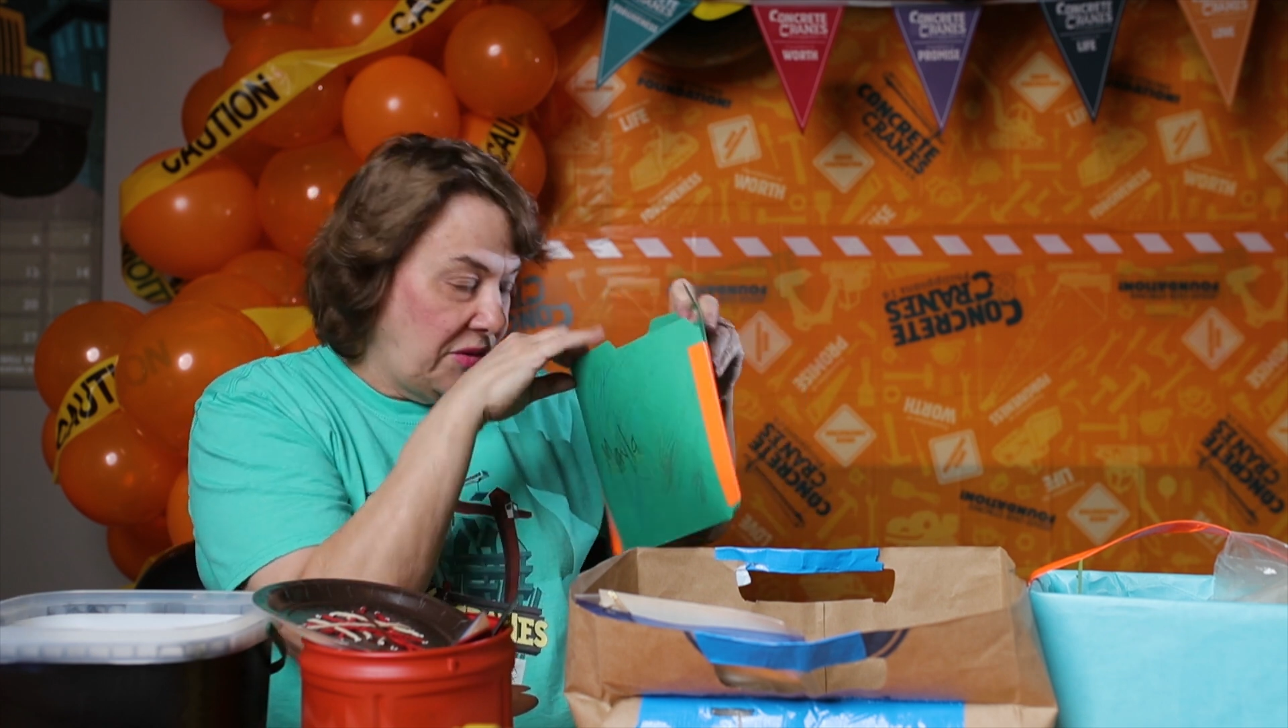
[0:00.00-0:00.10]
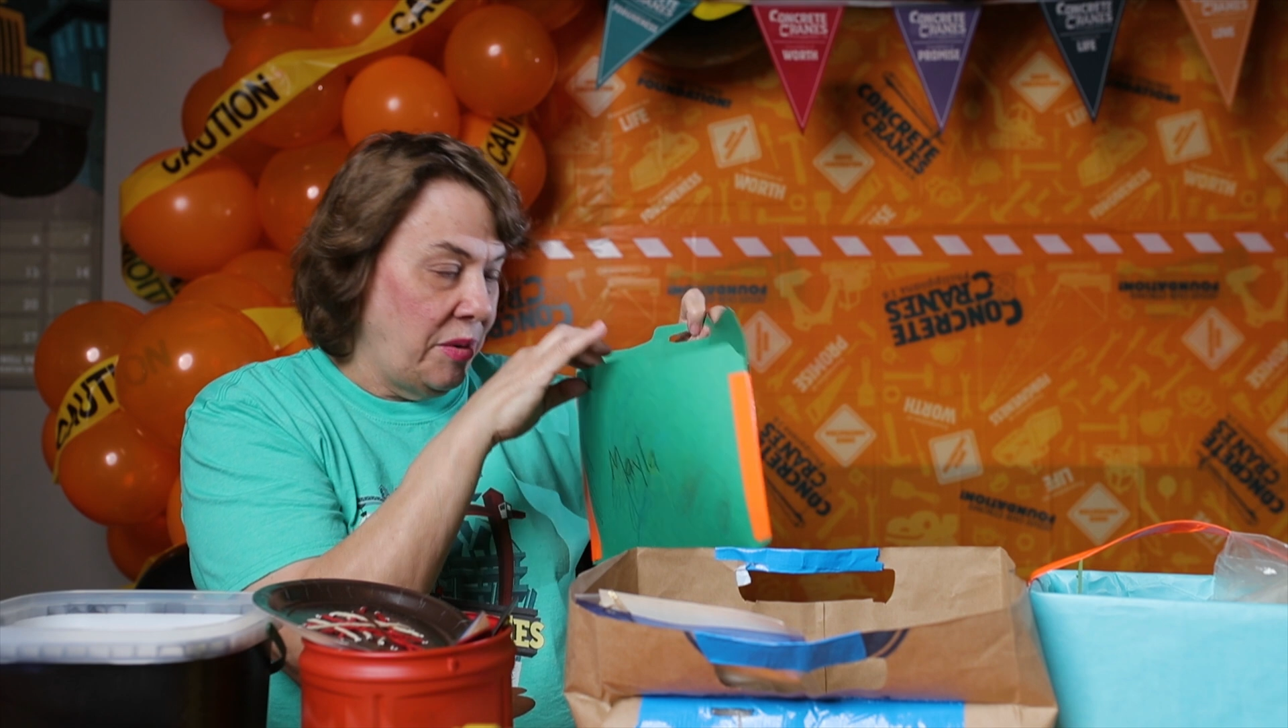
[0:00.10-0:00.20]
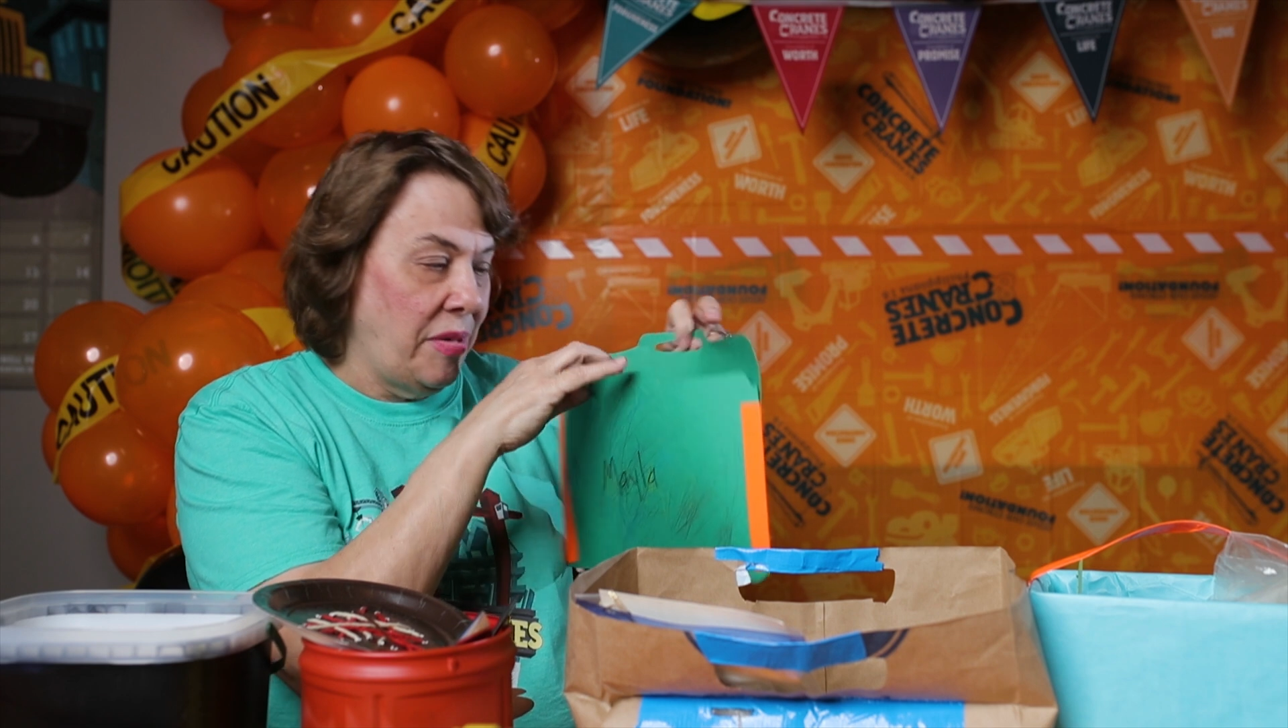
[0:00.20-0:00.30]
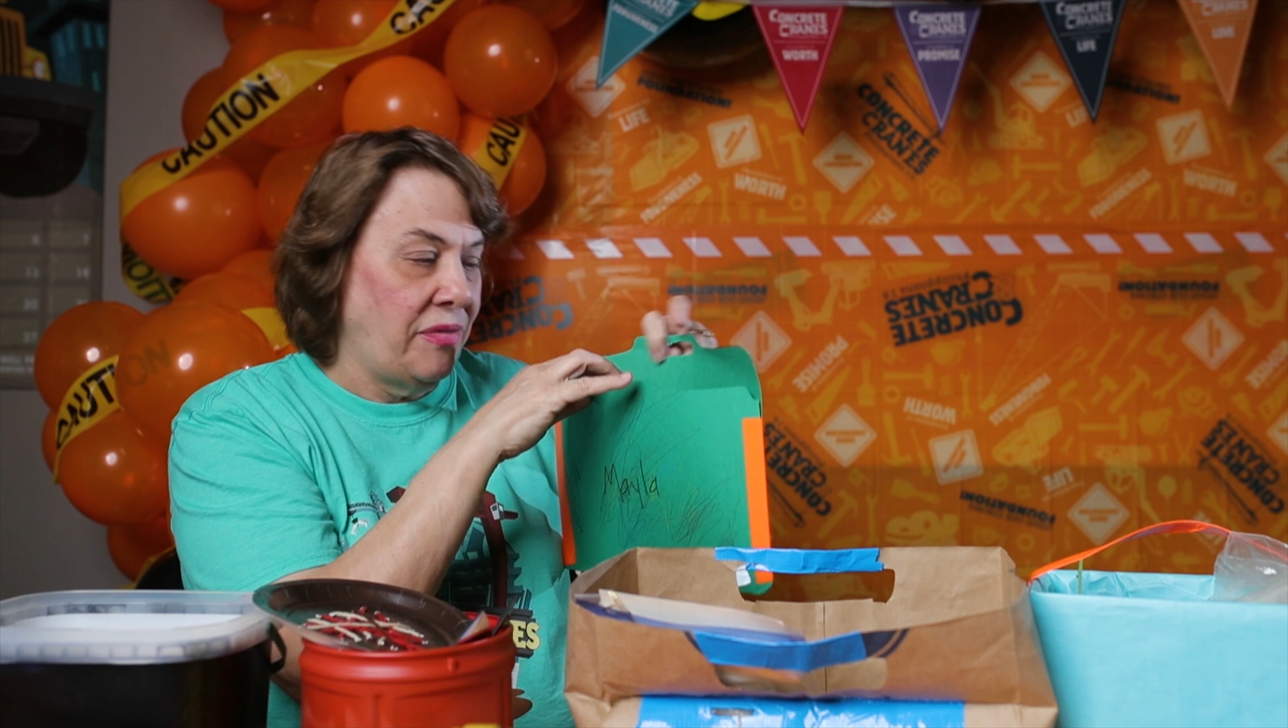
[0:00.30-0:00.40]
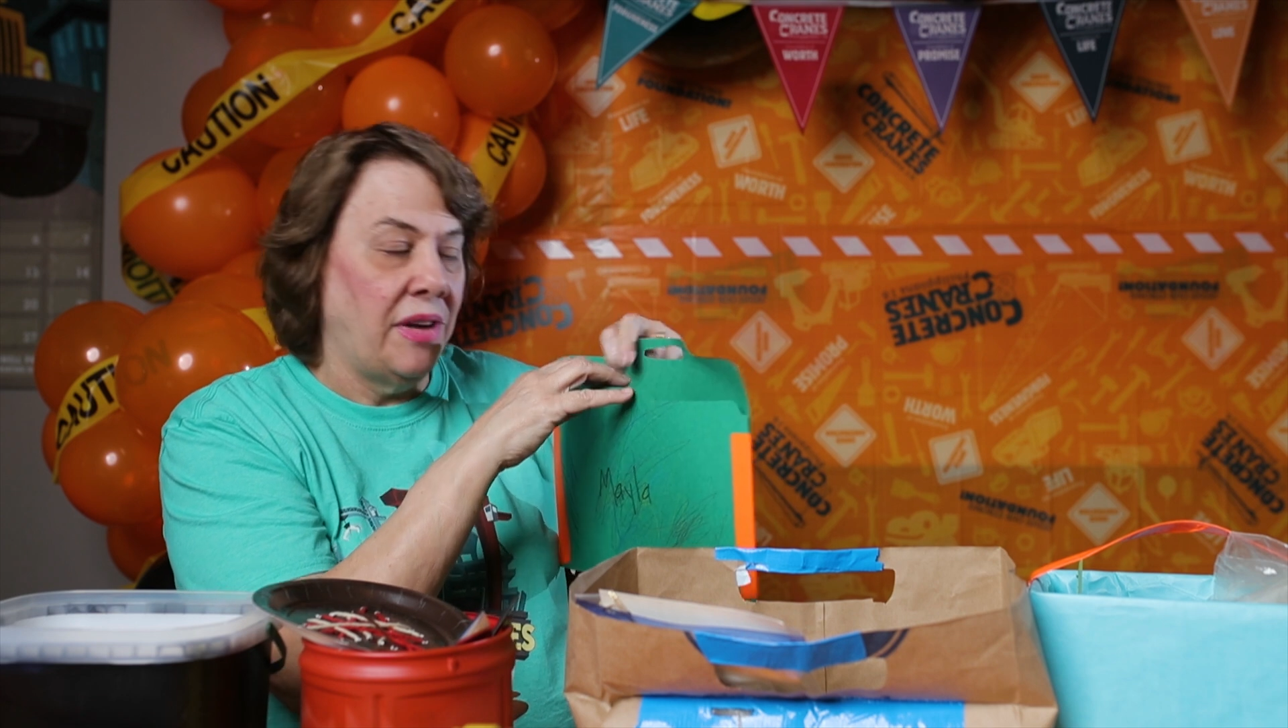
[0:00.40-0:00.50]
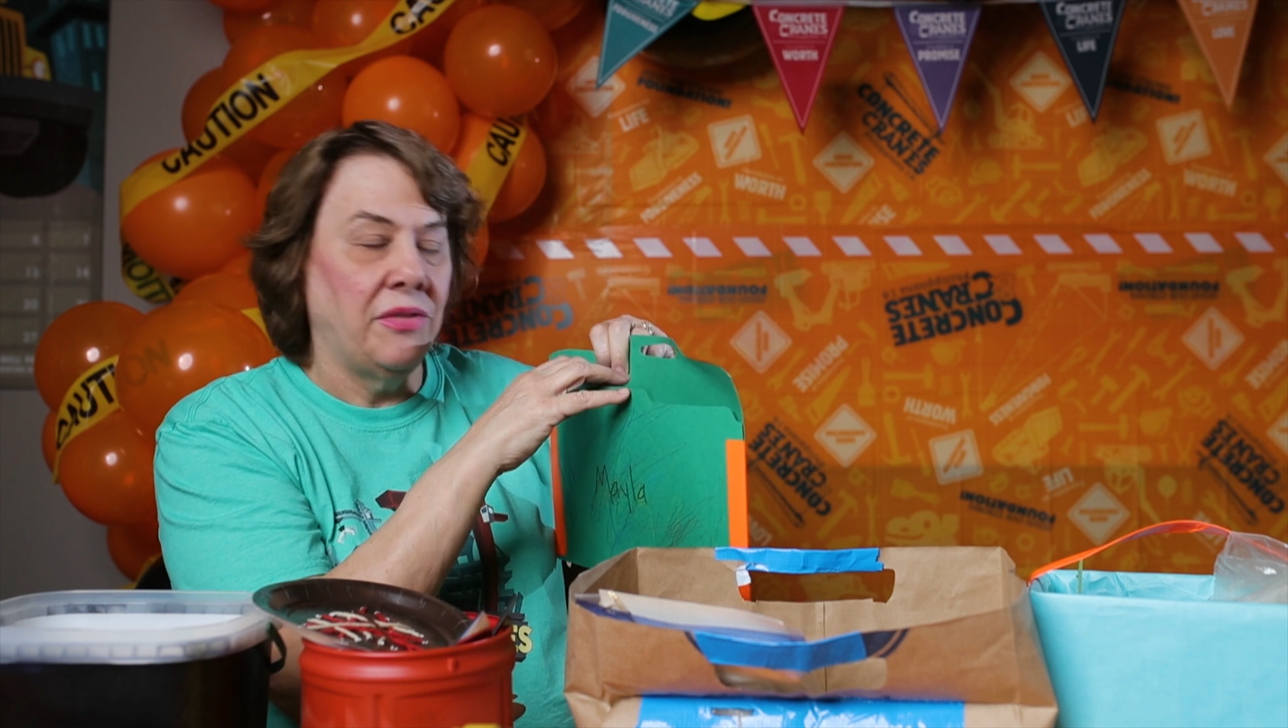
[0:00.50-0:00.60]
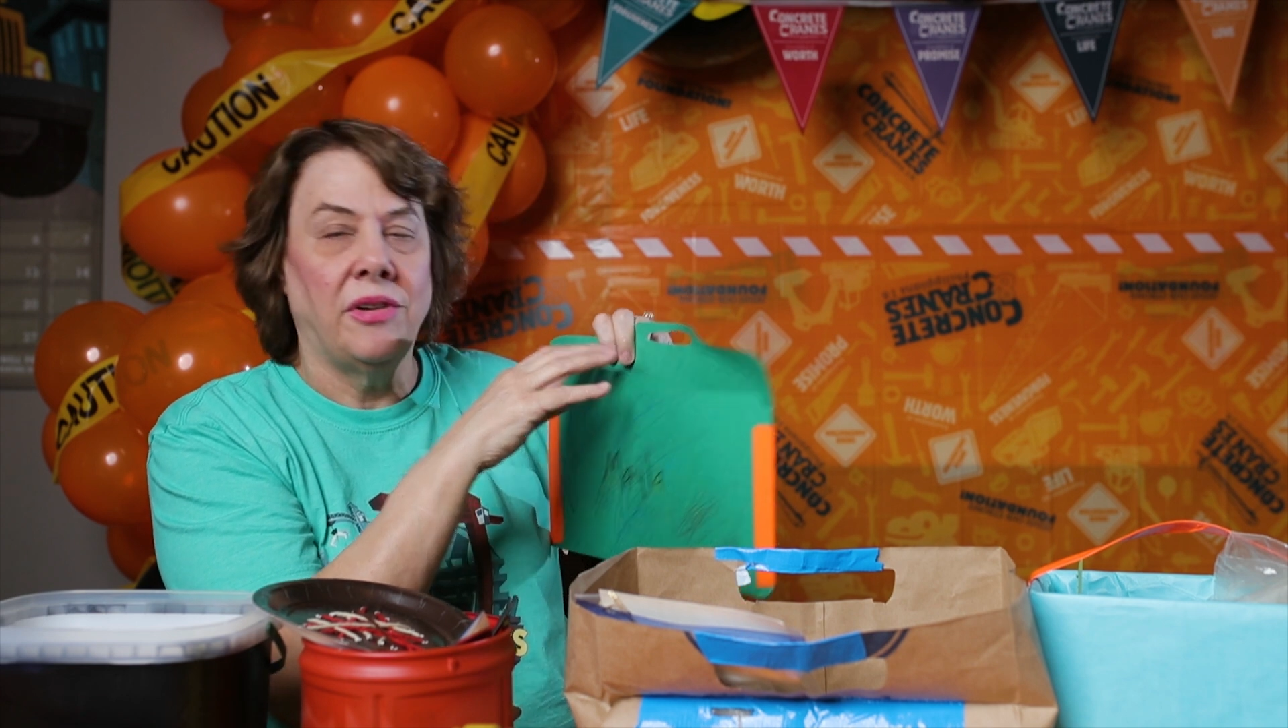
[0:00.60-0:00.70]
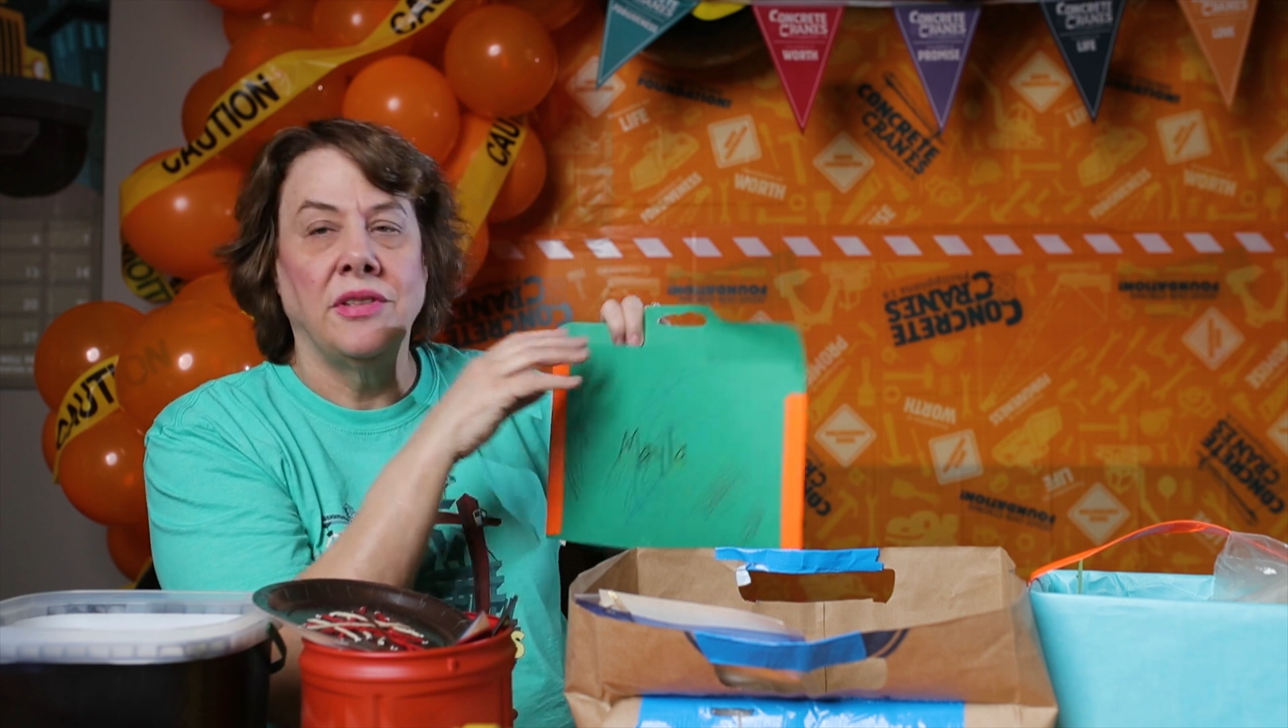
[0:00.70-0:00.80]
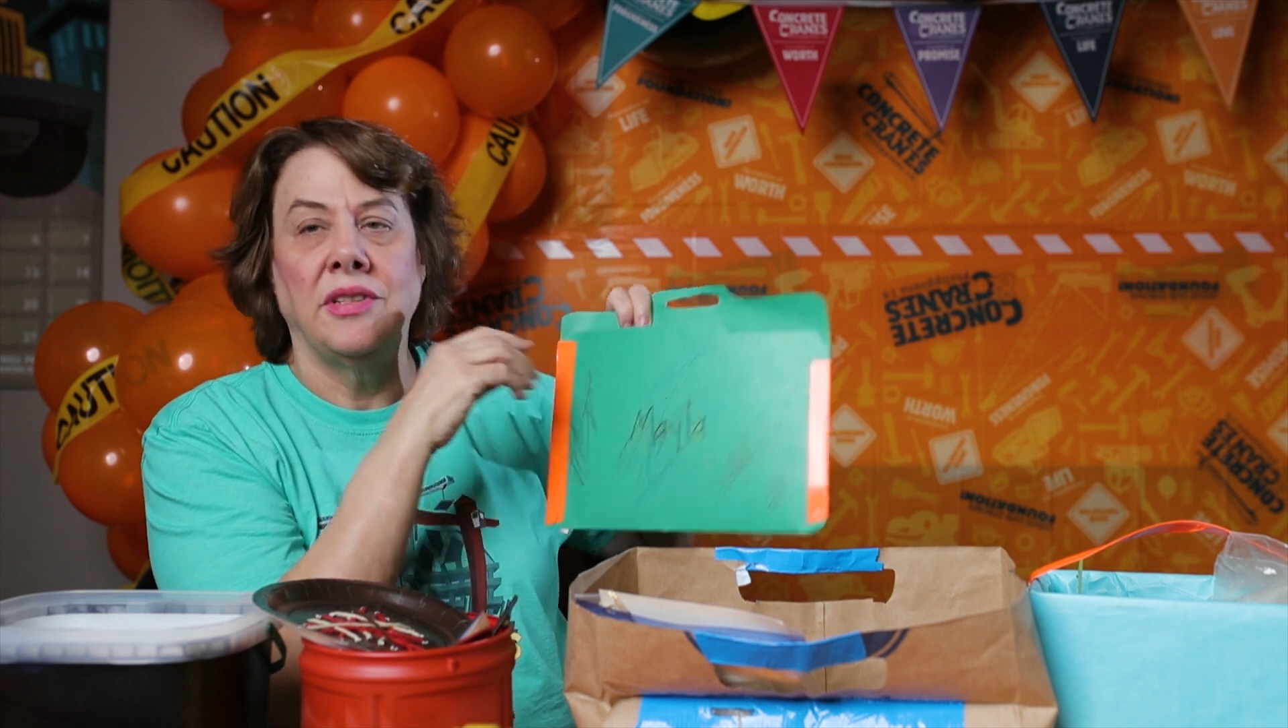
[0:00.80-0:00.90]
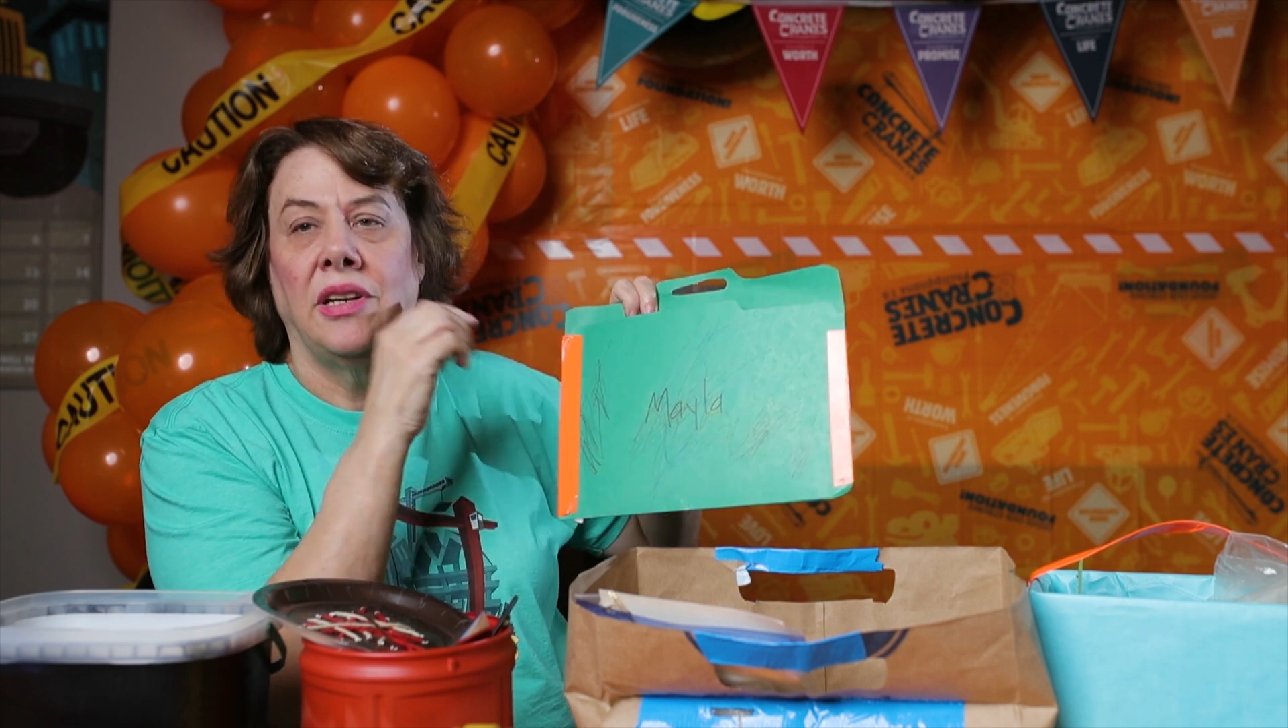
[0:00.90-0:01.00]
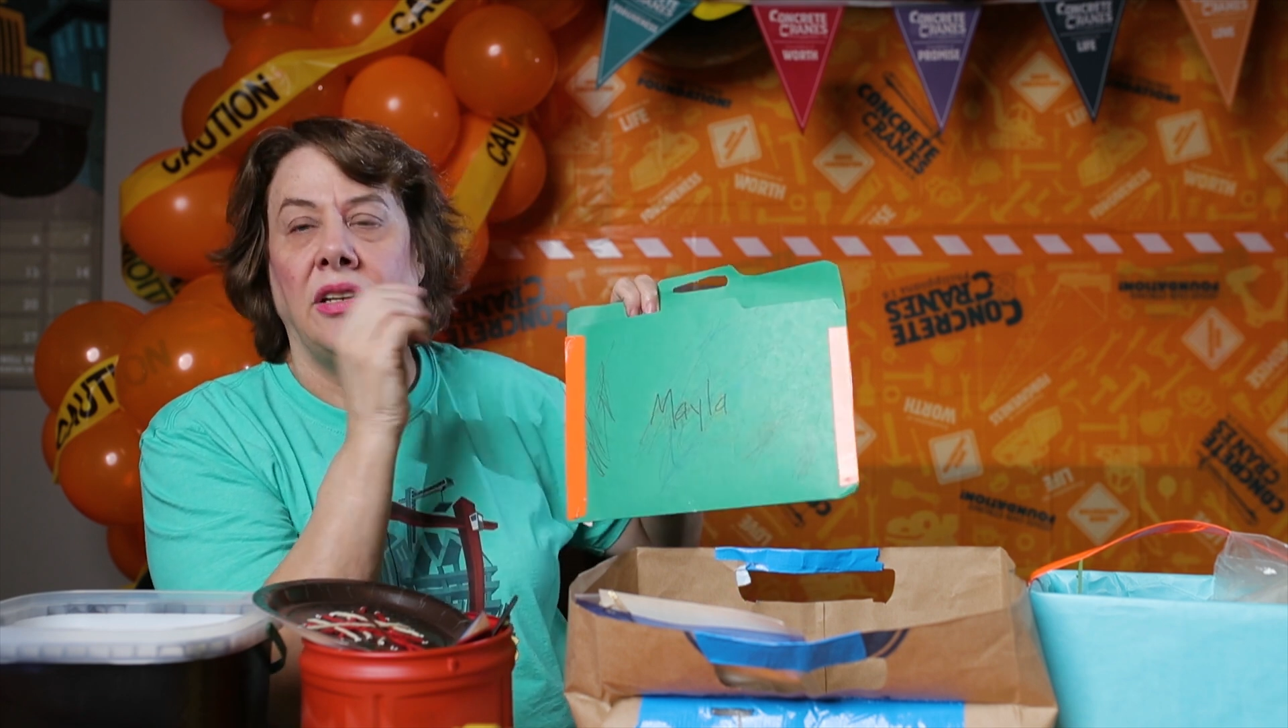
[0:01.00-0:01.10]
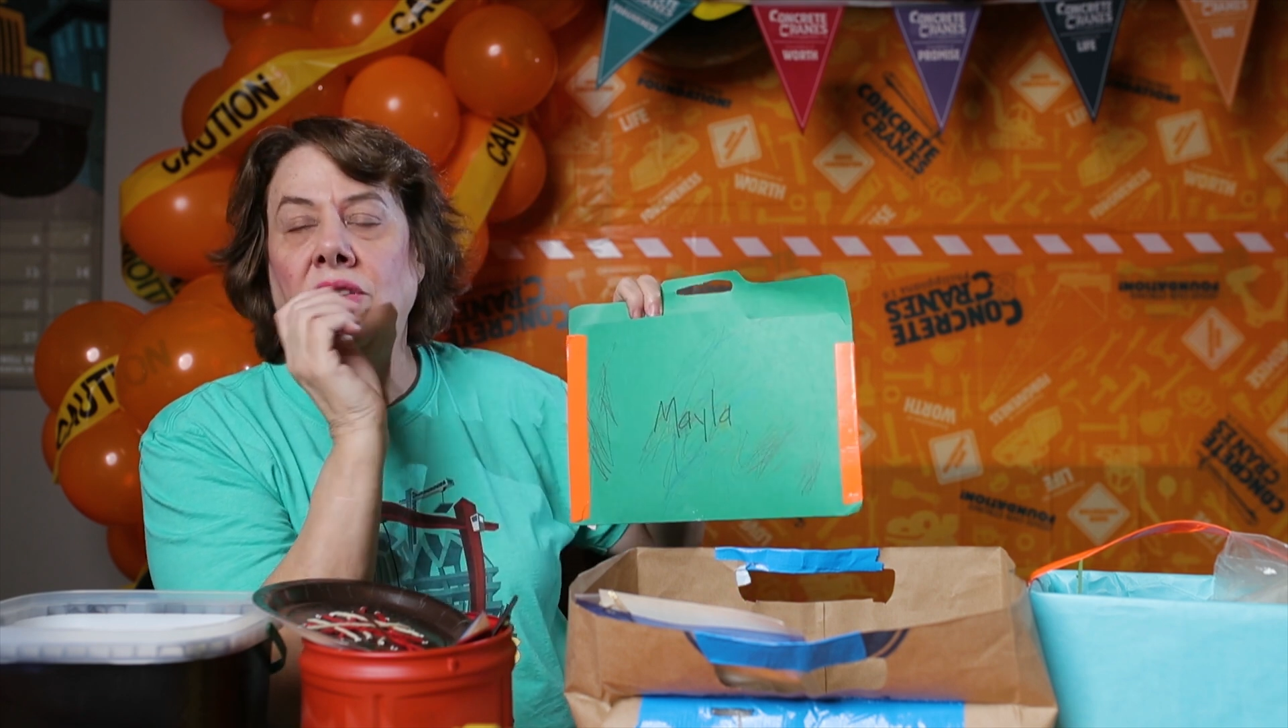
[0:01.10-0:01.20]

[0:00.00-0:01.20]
3x5 cards in it.